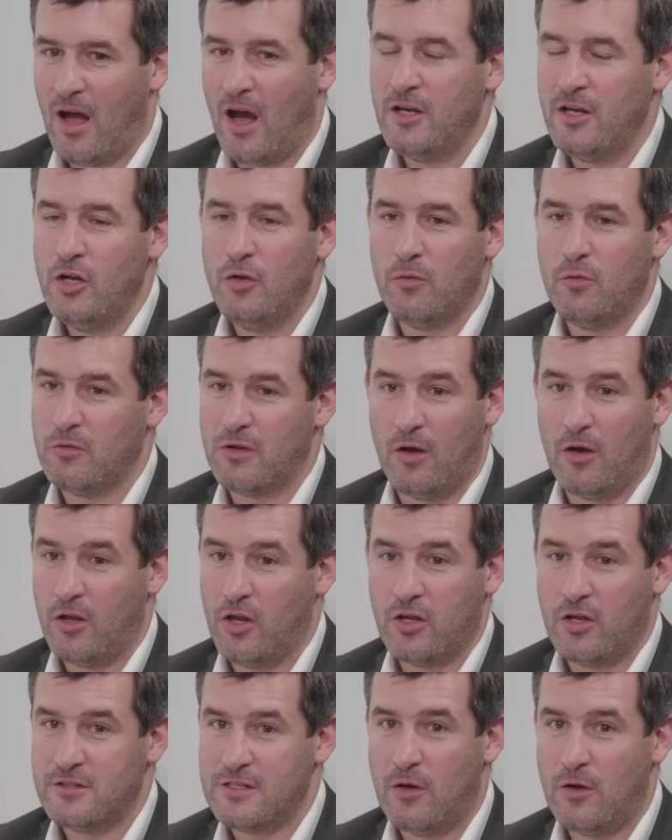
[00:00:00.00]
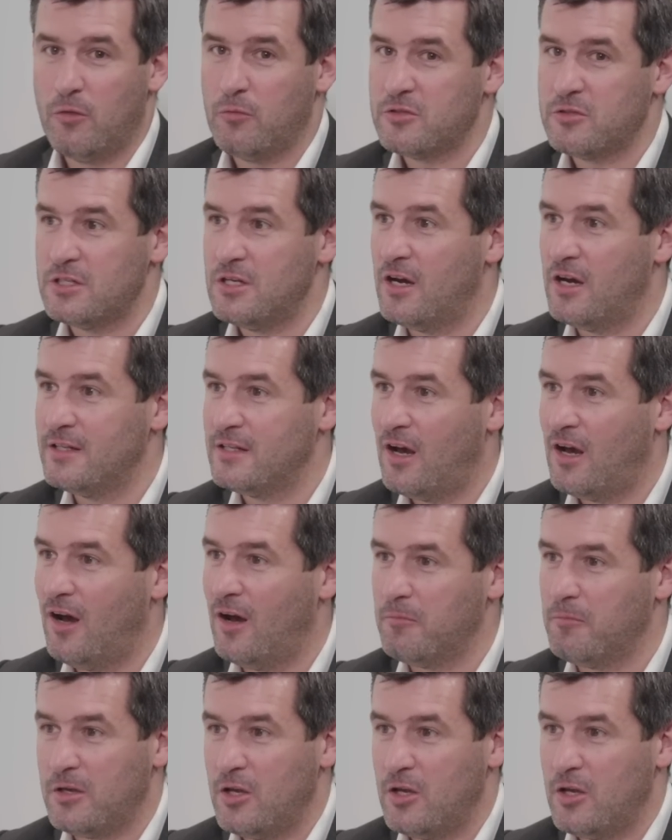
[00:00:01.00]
going on. I knew there was, you could tell there was a 9-darter,